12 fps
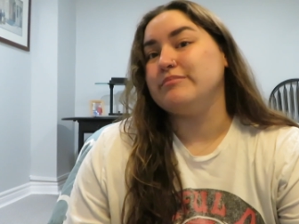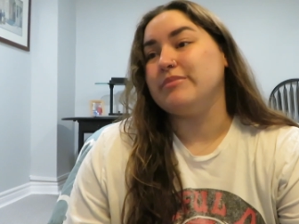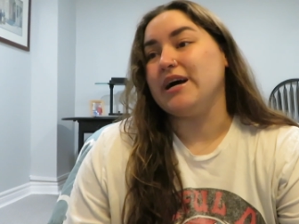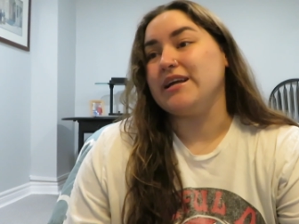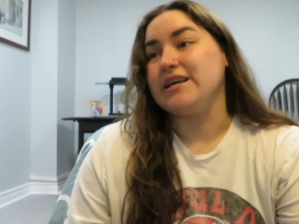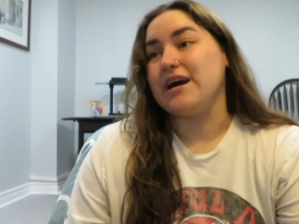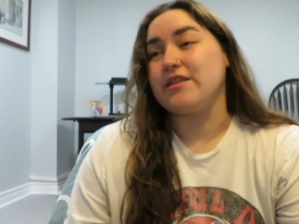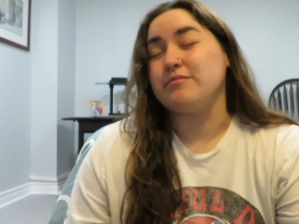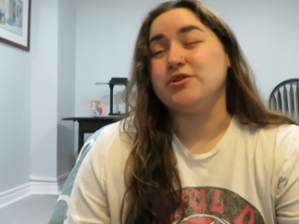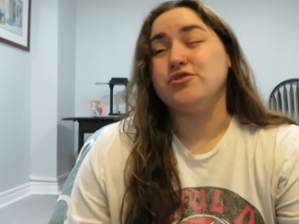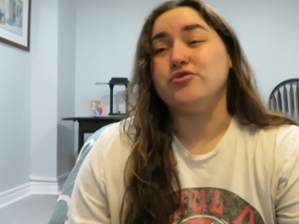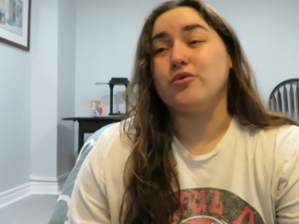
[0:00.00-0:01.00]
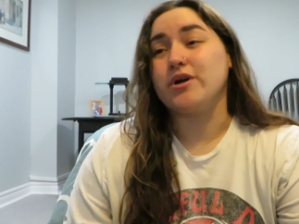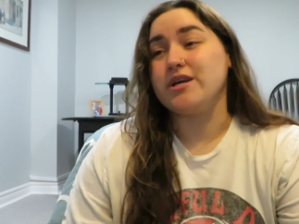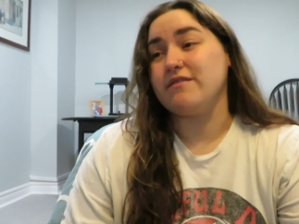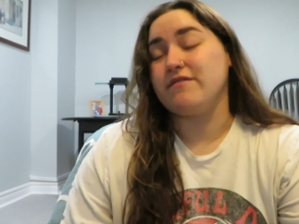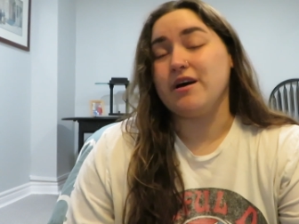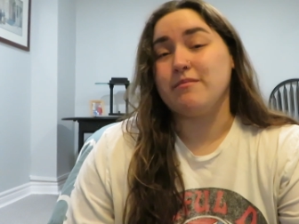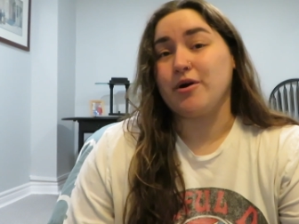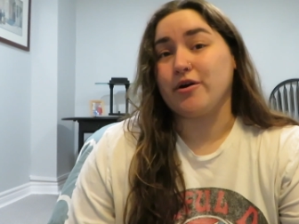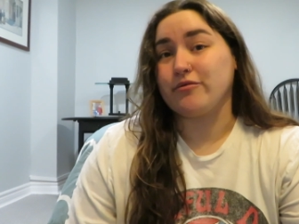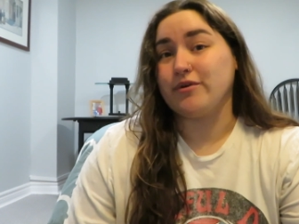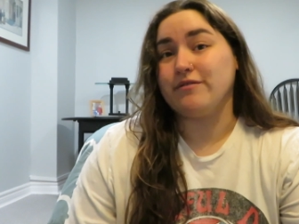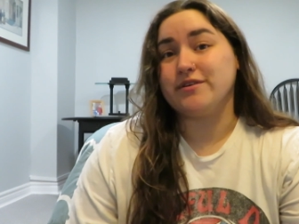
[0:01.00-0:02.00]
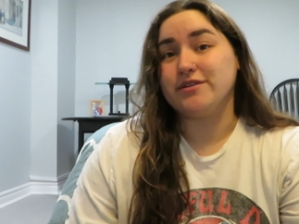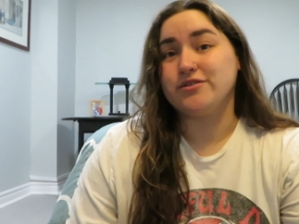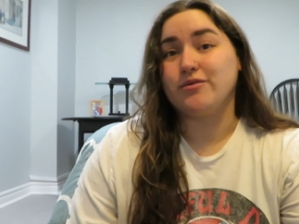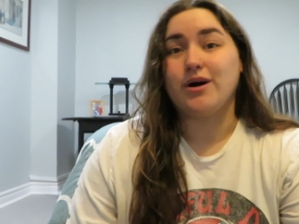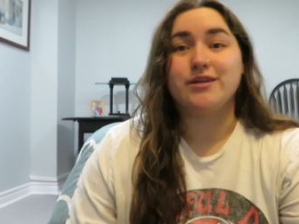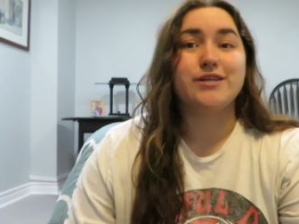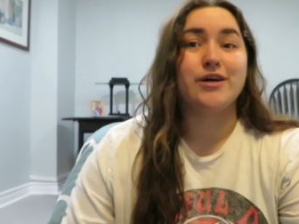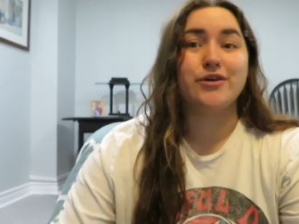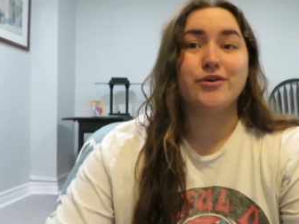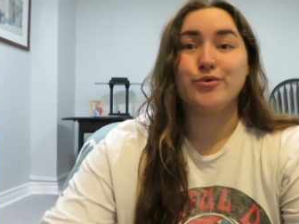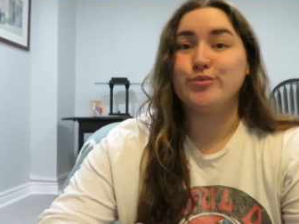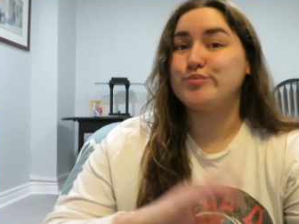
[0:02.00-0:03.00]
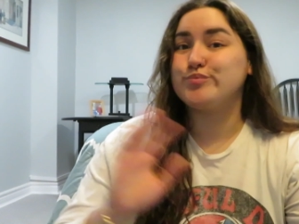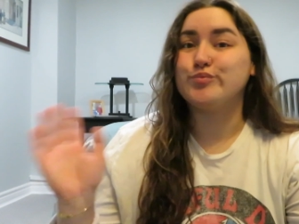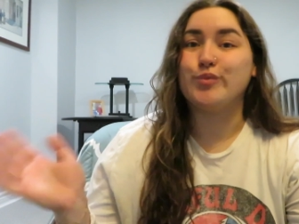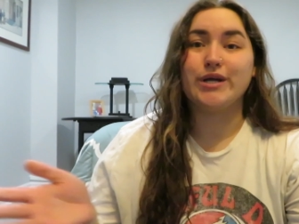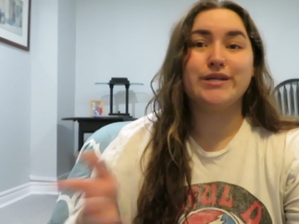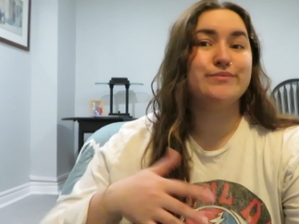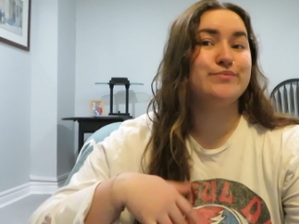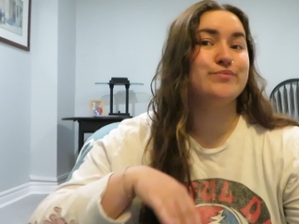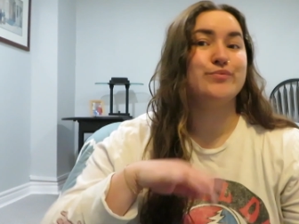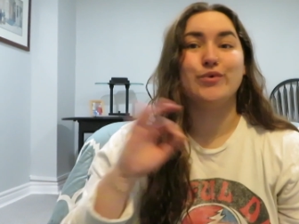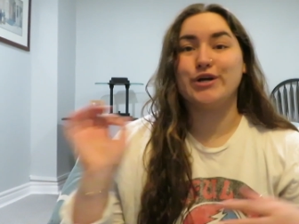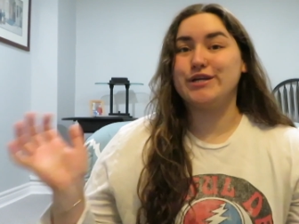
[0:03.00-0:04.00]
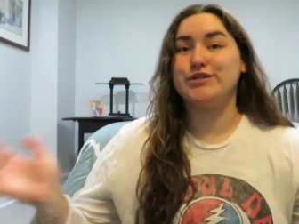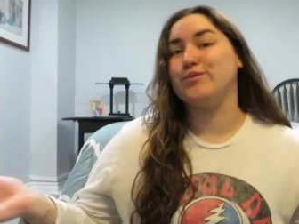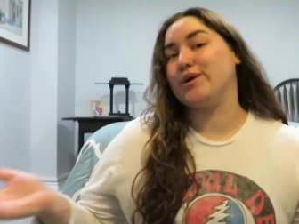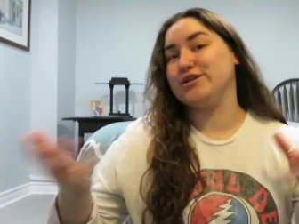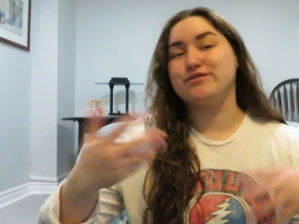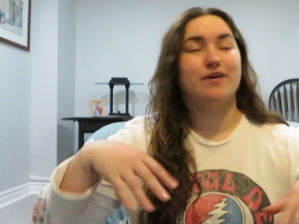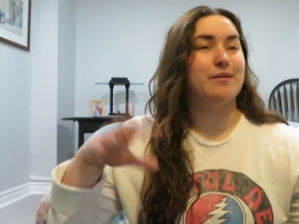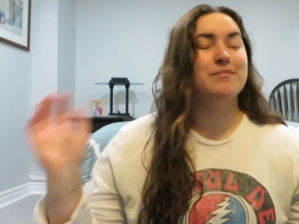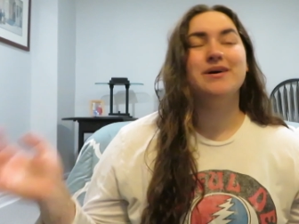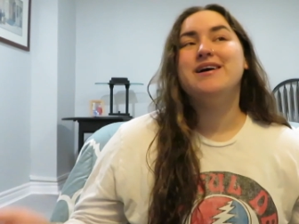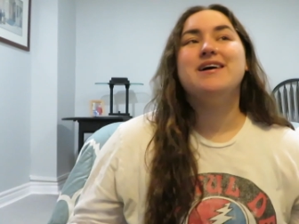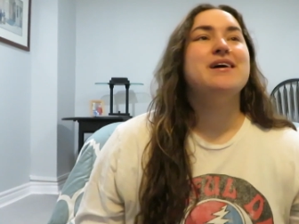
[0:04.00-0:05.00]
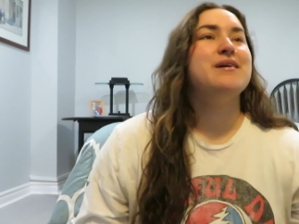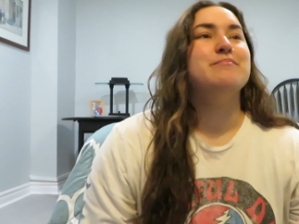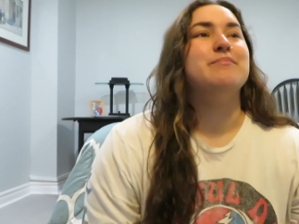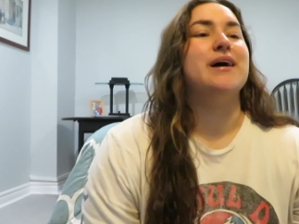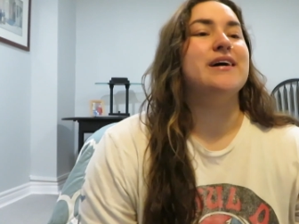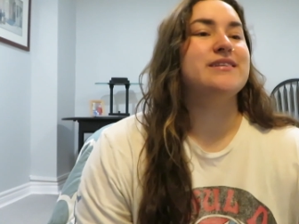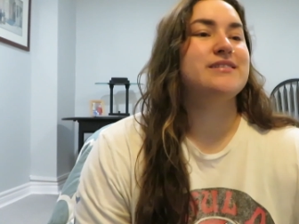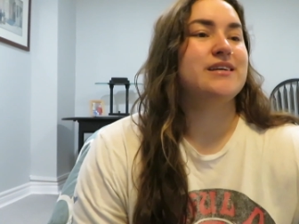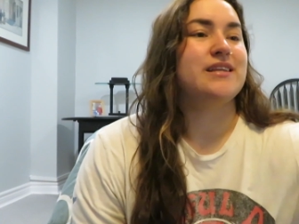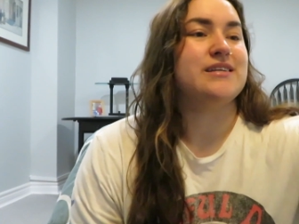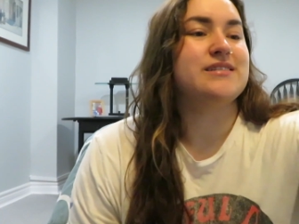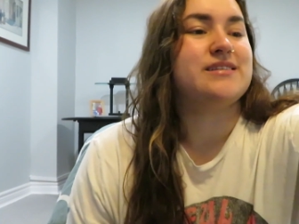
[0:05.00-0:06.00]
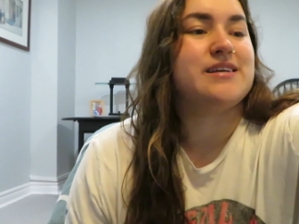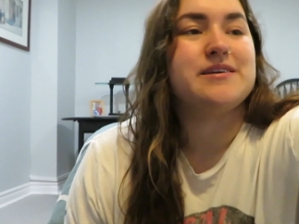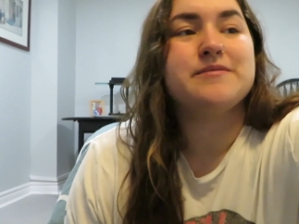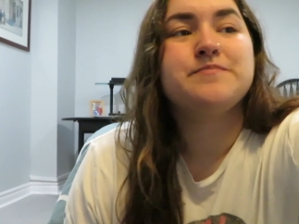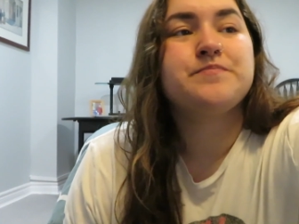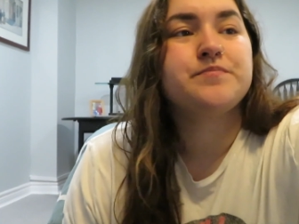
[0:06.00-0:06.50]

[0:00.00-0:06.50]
But yeah, the majority of them are thrifted, so I'll tell you where each one is from. But let's see.